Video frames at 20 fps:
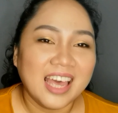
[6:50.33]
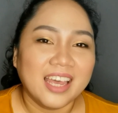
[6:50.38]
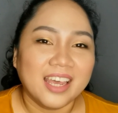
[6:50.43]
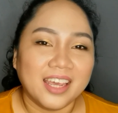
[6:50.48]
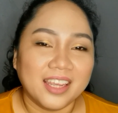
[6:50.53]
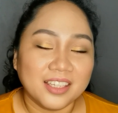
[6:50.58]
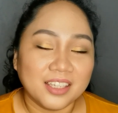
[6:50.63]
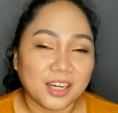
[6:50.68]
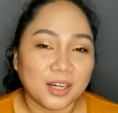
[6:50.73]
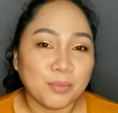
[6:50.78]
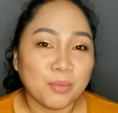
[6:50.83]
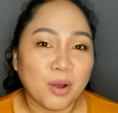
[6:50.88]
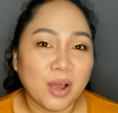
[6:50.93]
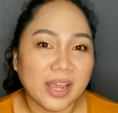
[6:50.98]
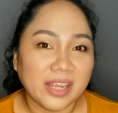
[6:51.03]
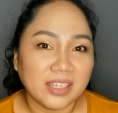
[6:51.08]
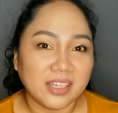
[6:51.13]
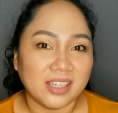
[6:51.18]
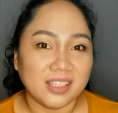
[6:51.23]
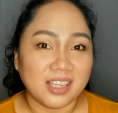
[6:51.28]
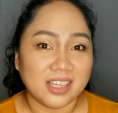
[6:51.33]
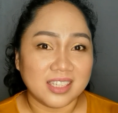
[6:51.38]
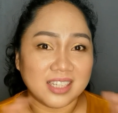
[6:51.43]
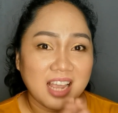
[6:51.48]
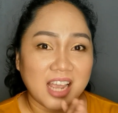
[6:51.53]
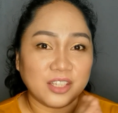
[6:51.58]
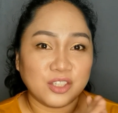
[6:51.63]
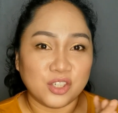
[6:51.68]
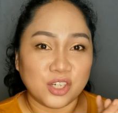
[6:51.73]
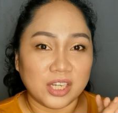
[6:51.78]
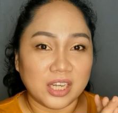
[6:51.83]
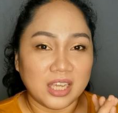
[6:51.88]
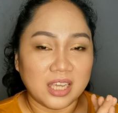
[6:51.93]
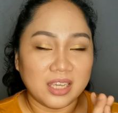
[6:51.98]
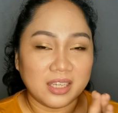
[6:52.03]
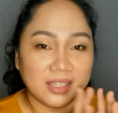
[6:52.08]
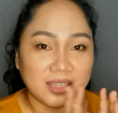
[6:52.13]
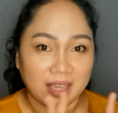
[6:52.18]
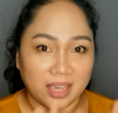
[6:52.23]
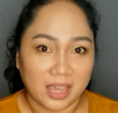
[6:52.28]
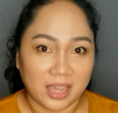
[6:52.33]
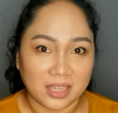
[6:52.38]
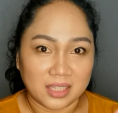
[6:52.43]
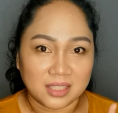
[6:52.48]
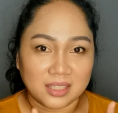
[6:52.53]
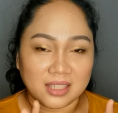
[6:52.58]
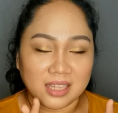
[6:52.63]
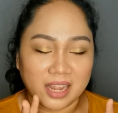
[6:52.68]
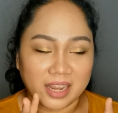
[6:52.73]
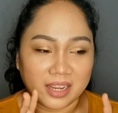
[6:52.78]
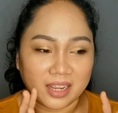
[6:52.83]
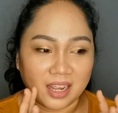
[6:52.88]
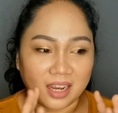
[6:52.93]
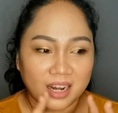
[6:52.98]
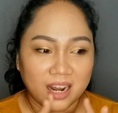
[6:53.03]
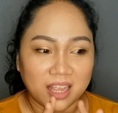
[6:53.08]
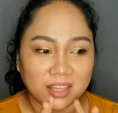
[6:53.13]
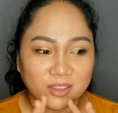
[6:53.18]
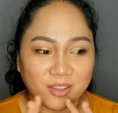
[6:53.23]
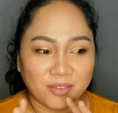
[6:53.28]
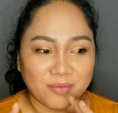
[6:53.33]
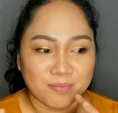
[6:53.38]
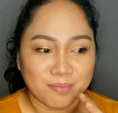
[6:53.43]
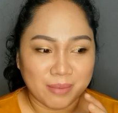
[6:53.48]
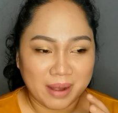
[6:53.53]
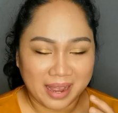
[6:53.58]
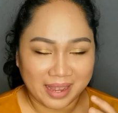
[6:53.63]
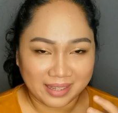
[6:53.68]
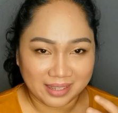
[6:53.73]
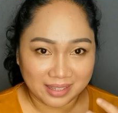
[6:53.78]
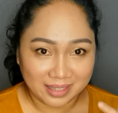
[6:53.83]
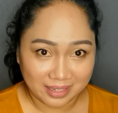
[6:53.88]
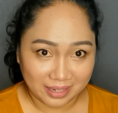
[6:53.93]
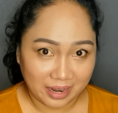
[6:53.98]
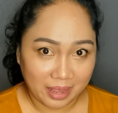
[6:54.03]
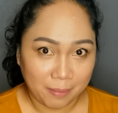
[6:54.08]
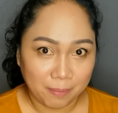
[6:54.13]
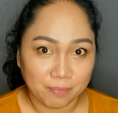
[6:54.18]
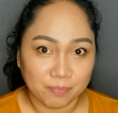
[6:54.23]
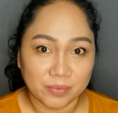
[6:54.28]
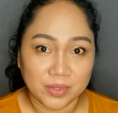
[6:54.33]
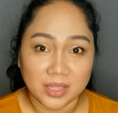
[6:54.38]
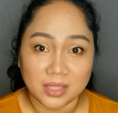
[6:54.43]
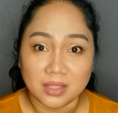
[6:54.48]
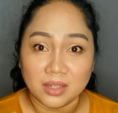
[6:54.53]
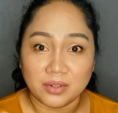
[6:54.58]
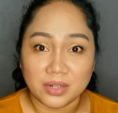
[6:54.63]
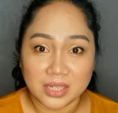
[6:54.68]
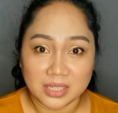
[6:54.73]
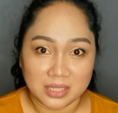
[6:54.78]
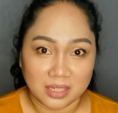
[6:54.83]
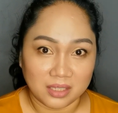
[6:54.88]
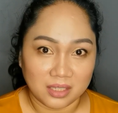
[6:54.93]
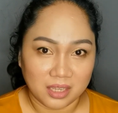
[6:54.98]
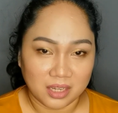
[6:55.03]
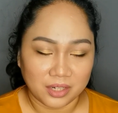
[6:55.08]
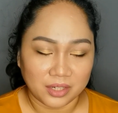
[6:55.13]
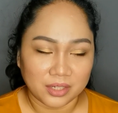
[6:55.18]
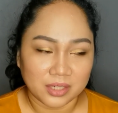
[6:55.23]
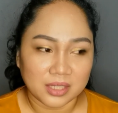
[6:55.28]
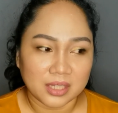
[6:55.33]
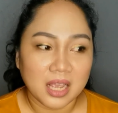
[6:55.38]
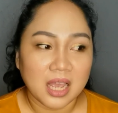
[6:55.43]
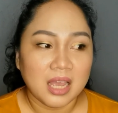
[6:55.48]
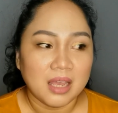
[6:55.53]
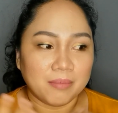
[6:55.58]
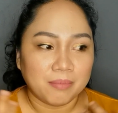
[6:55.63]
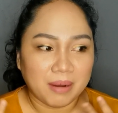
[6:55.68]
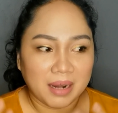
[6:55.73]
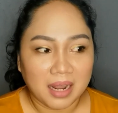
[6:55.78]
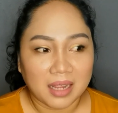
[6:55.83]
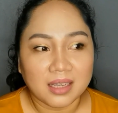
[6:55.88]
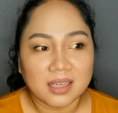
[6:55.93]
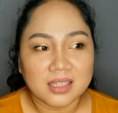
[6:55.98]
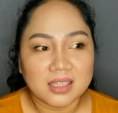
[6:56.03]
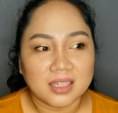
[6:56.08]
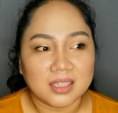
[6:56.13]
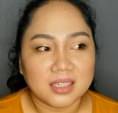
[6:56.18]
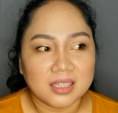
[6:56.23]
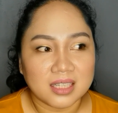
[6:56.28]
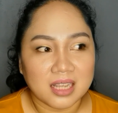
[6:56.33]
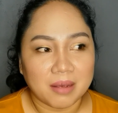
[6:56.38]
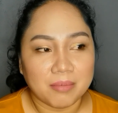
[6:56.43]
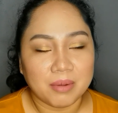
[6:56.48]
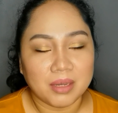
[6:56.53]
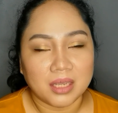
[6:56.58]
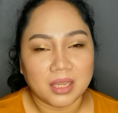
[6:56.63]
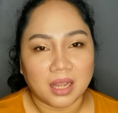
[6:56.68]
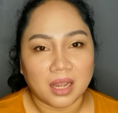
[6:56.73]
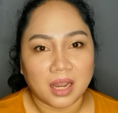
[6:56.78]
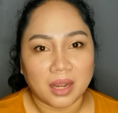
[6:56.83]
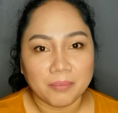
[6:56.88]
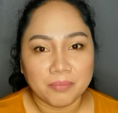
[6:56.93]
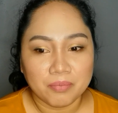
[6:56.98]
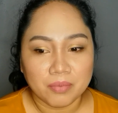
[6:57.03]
And carbohydrate has actually gained like a lot of bad rep in the recent years. Palaging sinasabi na